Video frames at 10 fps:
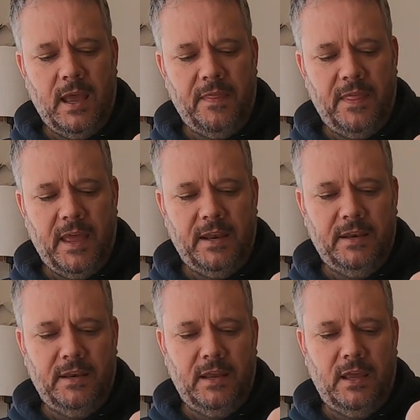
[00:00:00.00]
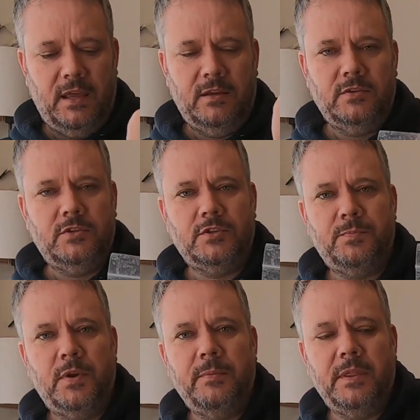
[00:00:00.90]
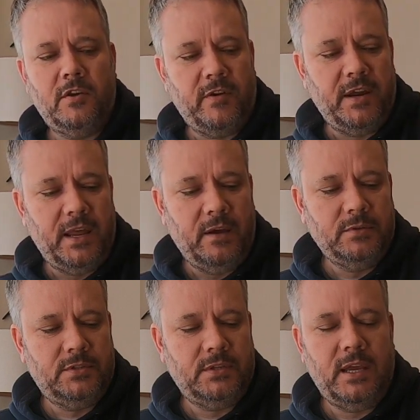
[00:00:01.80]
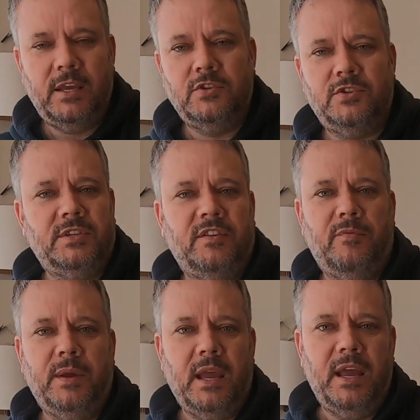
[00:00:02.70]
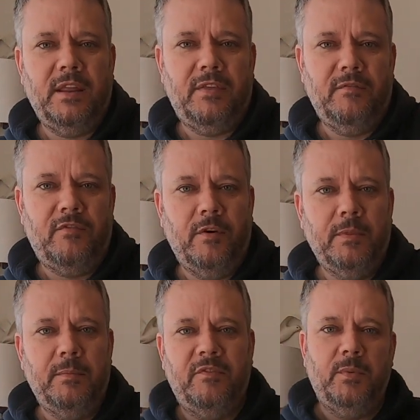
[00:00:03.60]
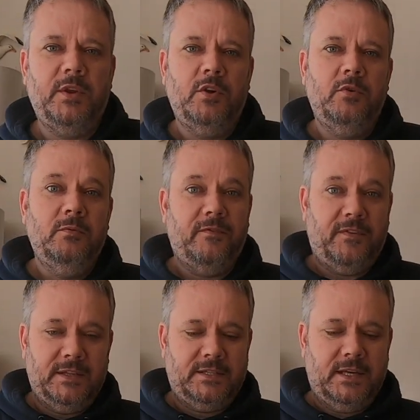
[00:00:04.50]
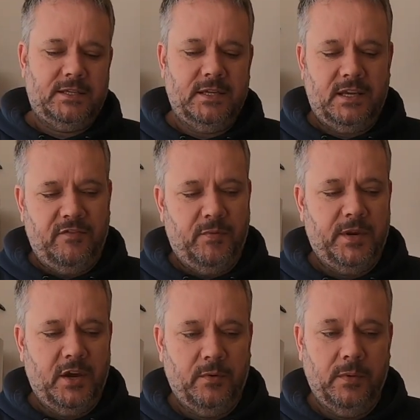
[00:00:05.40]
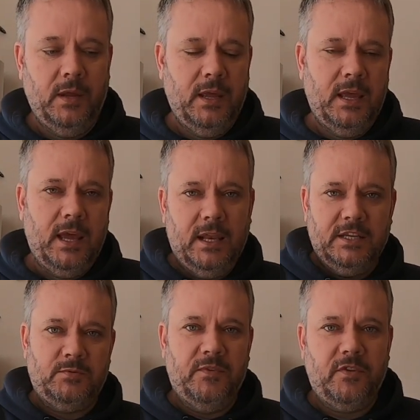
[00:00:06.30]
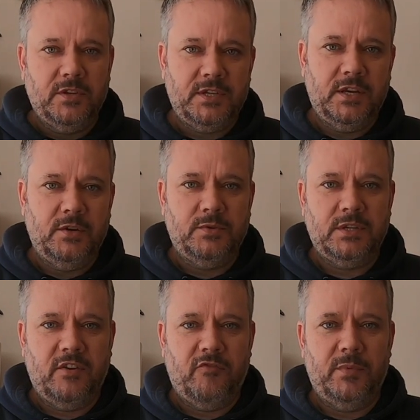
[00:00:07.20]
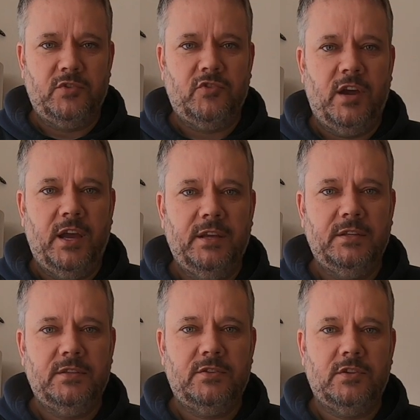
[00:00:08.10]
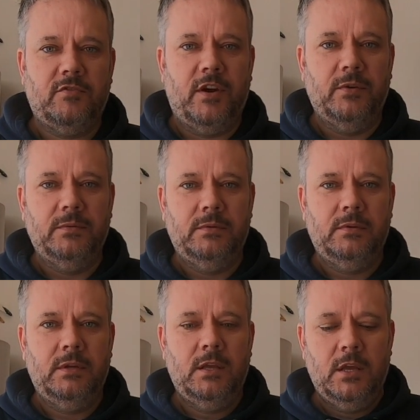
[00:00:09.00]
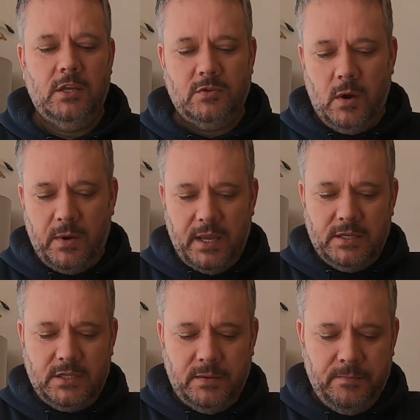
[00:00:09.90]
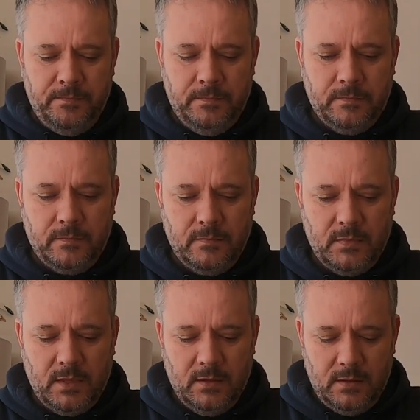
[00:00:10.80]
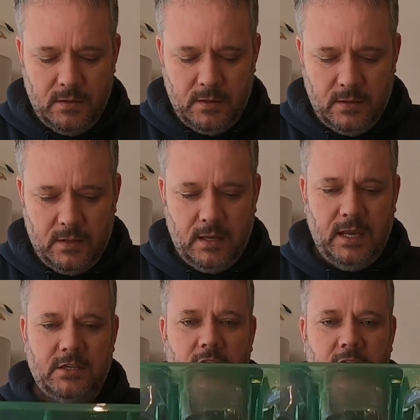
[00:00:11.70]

and then just put them in the greenhouse and just see if we get anything from them. If we do, fantastic. If we don't, at least we've continued to give them a try to grow. So I'll get some, it has